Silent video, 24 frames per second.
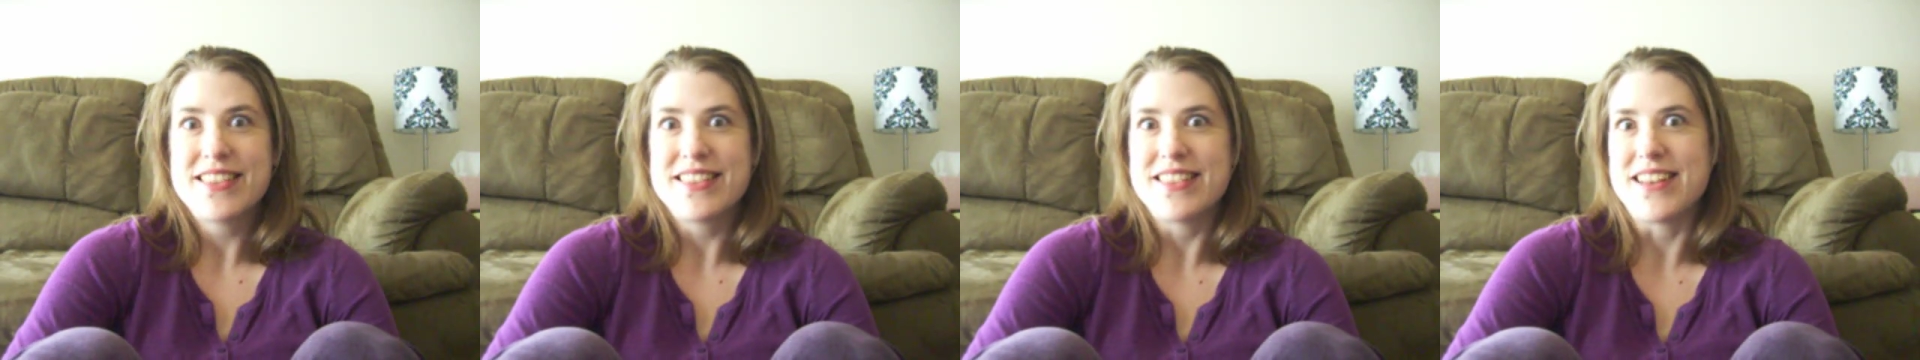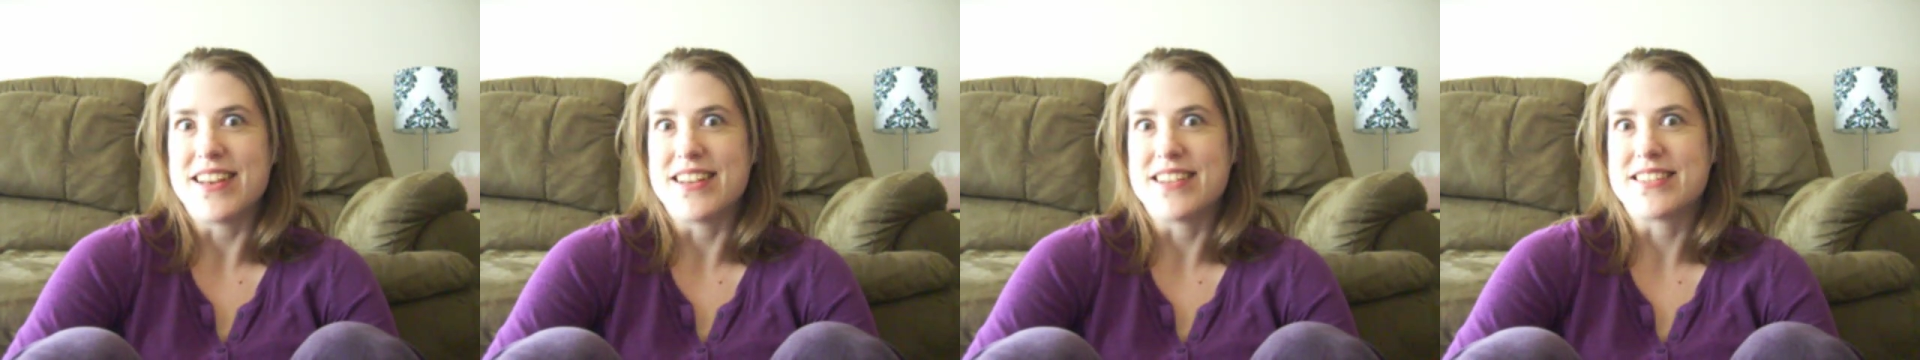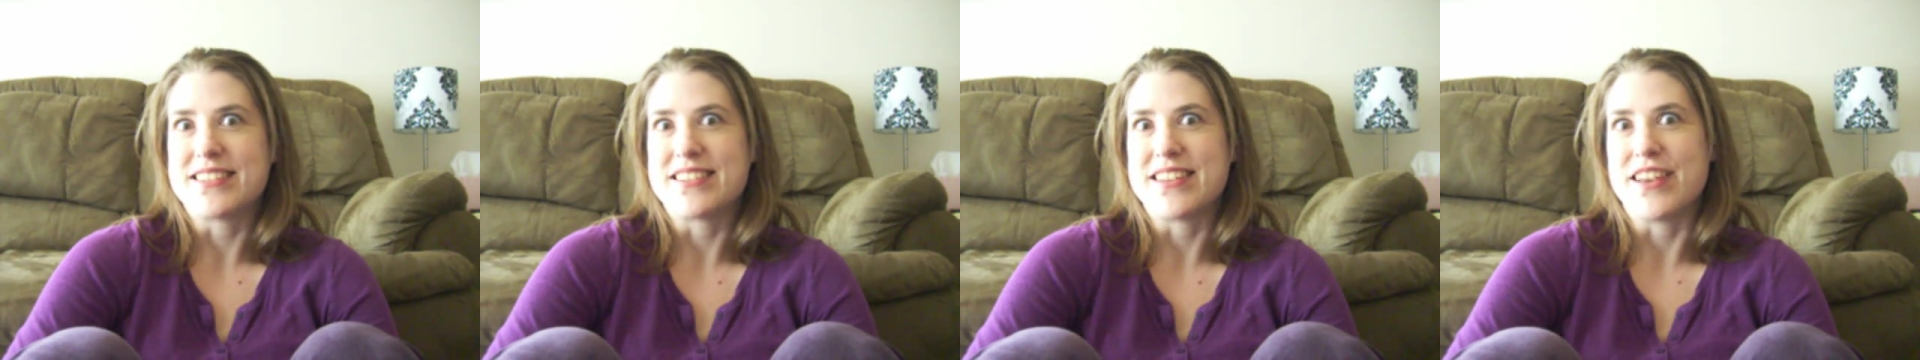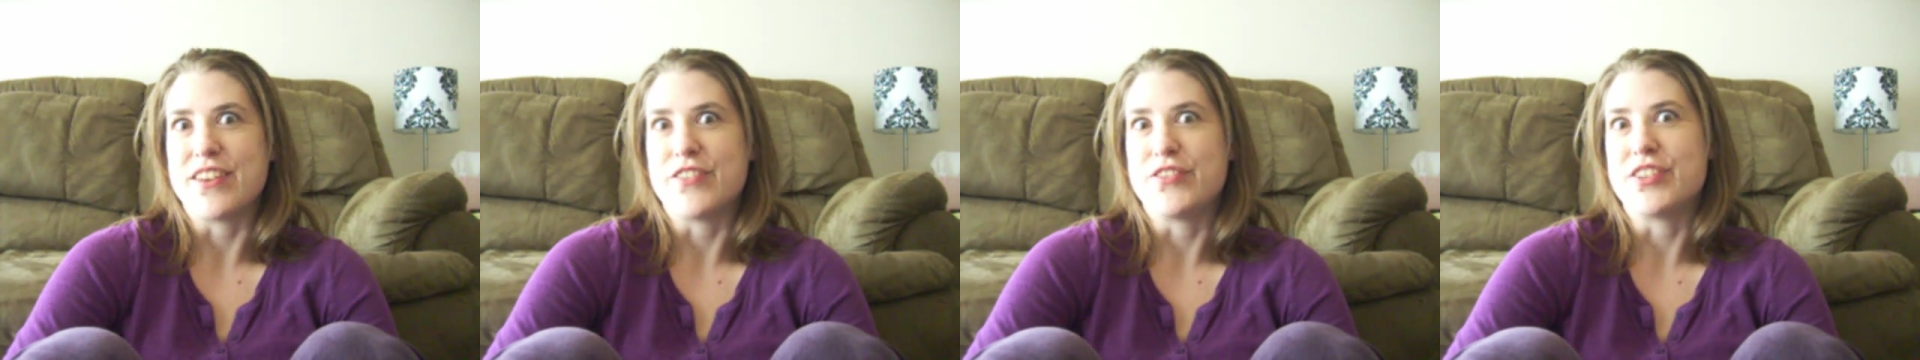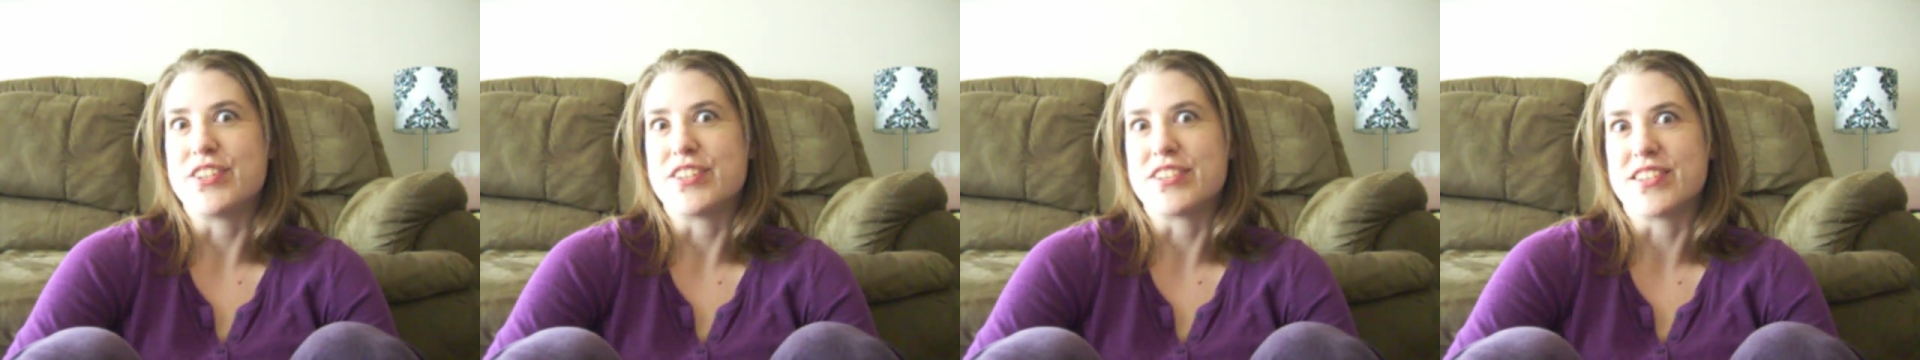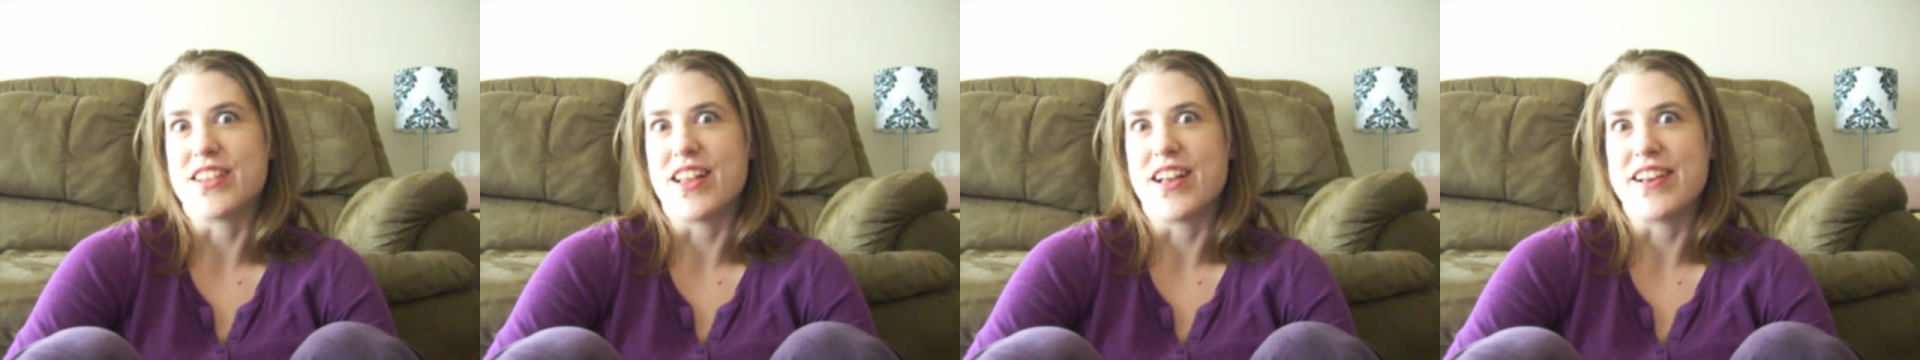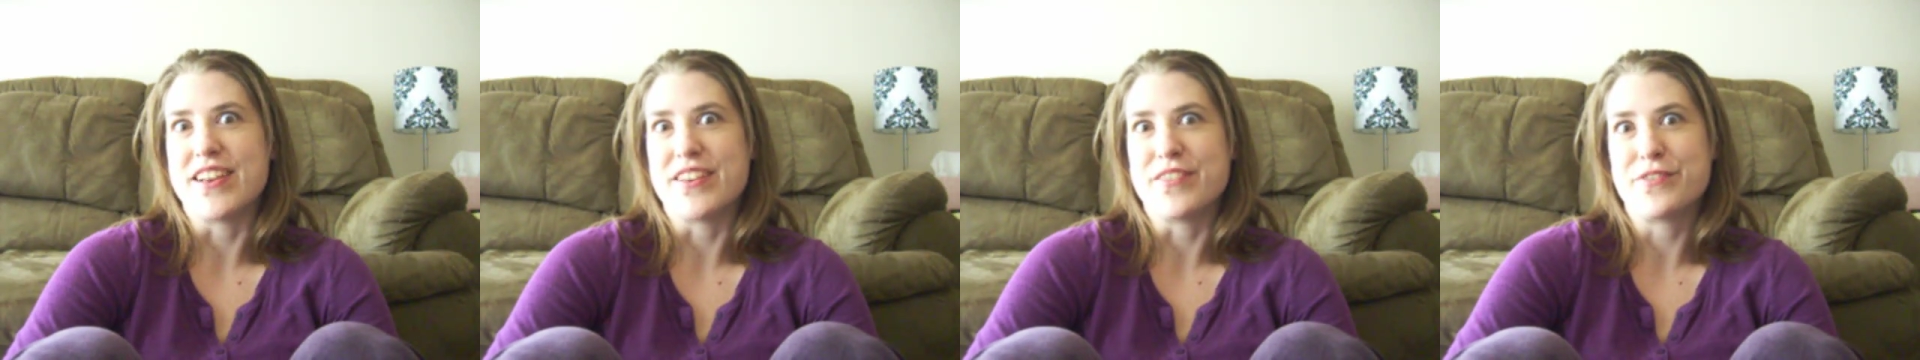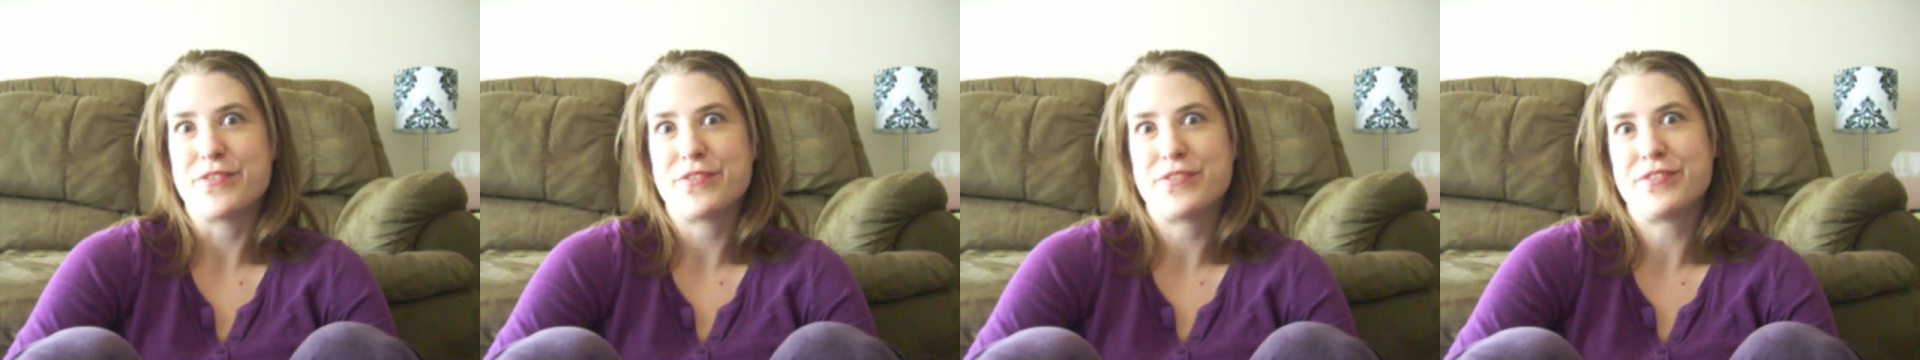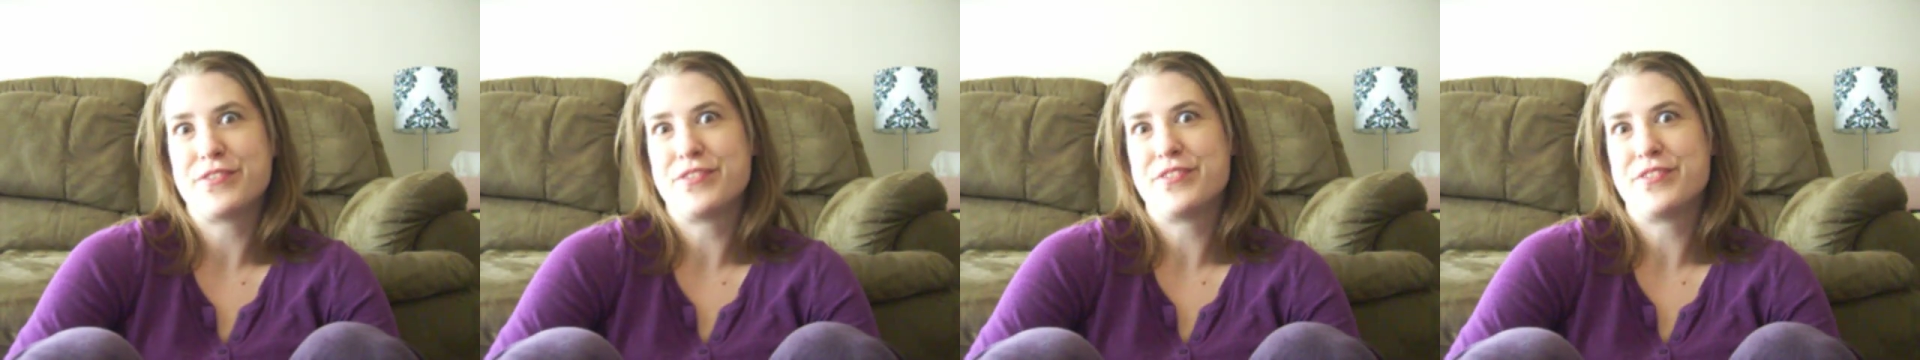that saved his life